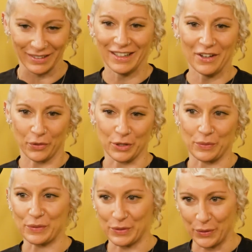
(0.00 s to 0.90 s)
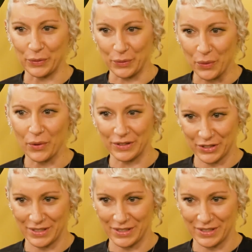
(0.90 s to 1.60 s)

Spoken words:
Of course, I used to go to Google and